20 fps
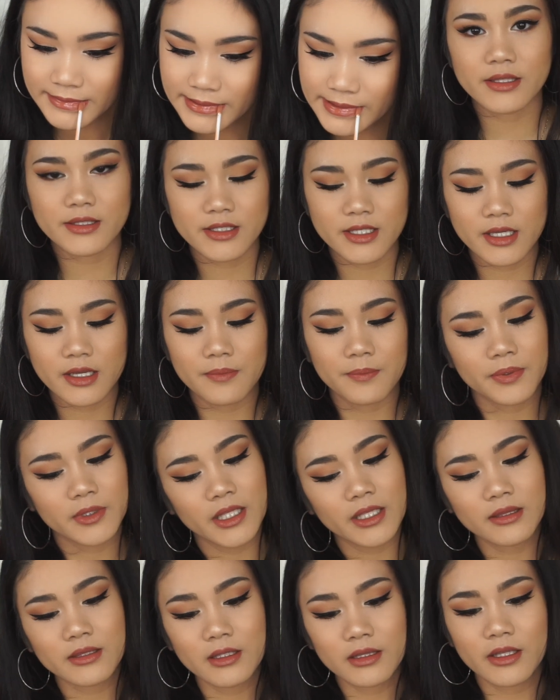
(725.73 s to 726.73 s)
And to
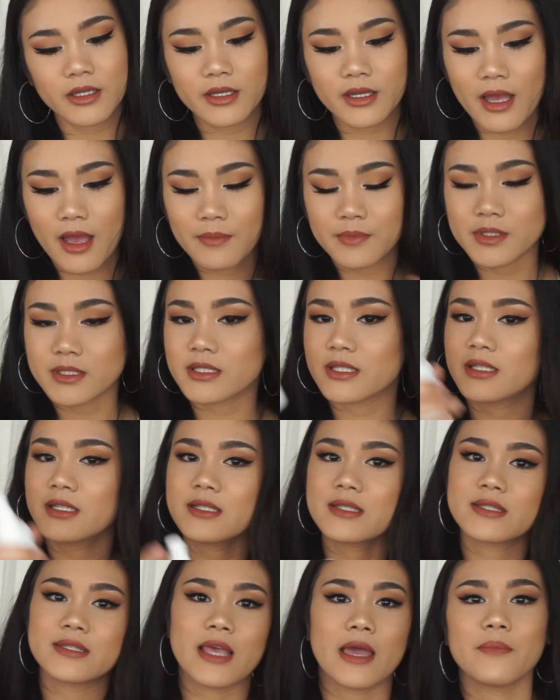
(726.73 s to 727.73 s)
complete the look, I'm just going
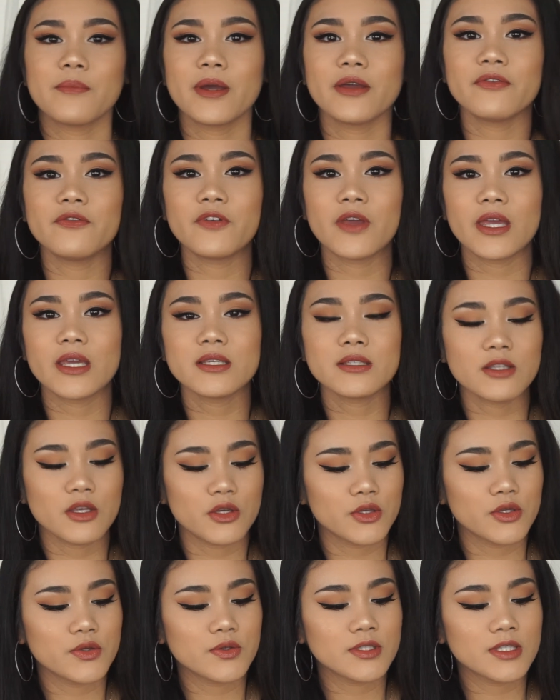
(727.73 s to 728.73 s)
to set my face
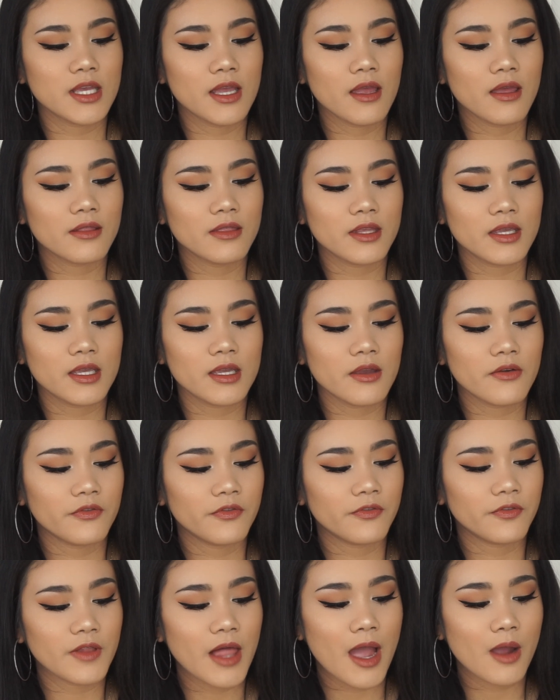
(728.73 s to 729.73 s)
using the
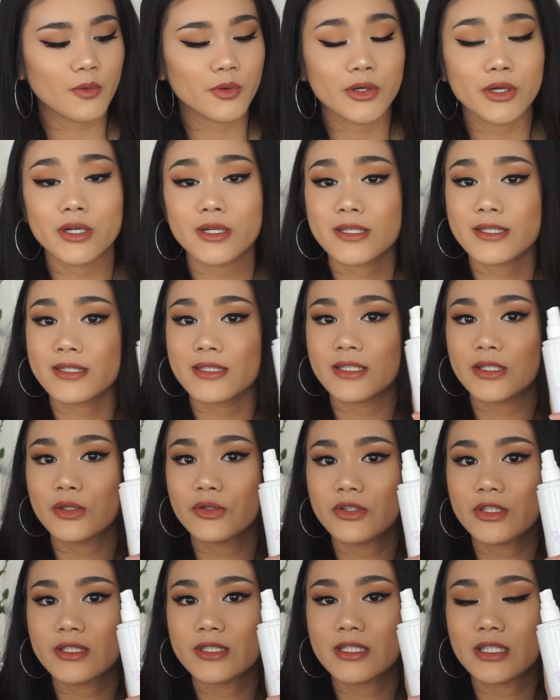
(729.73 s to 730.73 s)
Flower
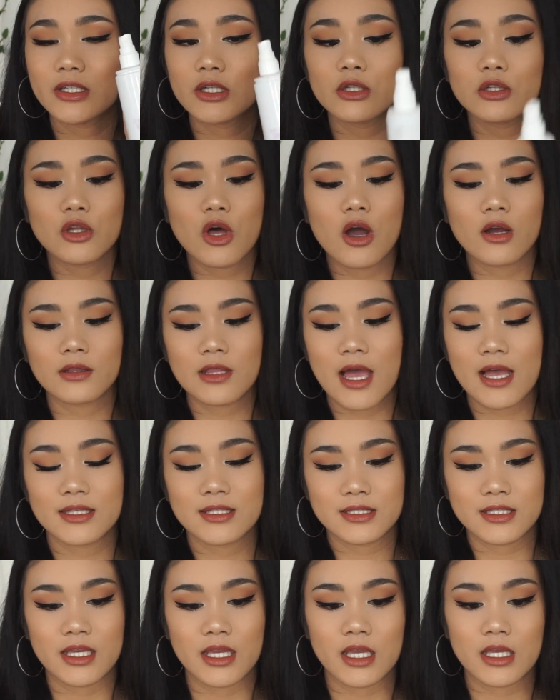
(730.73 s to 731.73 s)
Seal the Deal Long
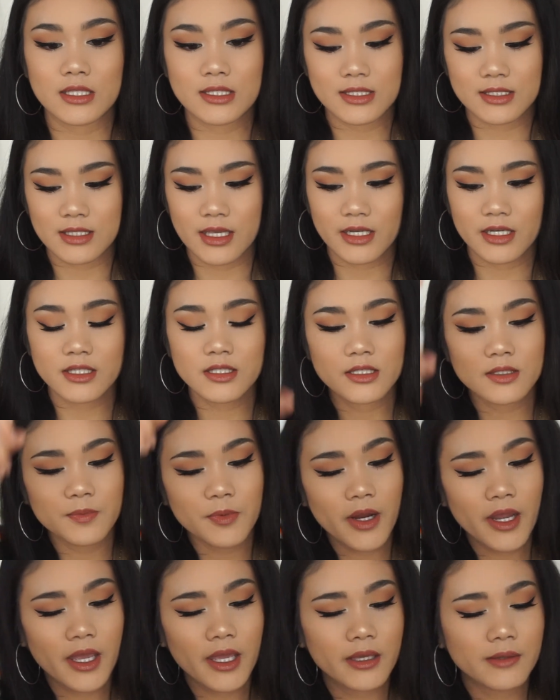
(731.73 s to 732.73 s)
Lasting Setting
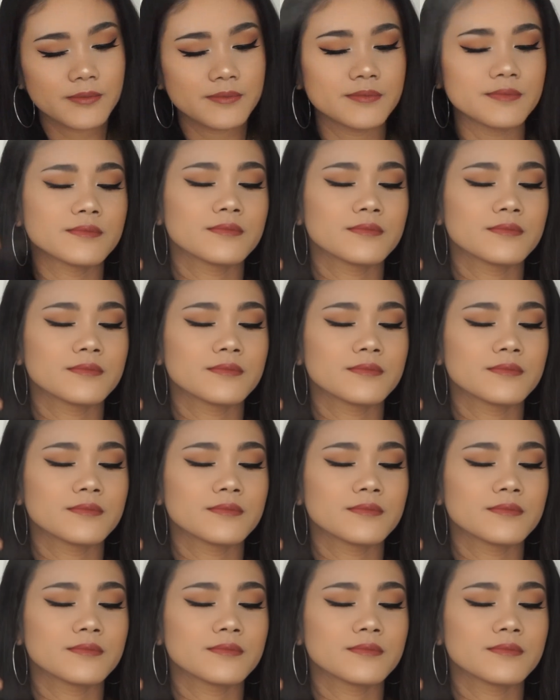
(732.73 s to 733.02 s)
Spray.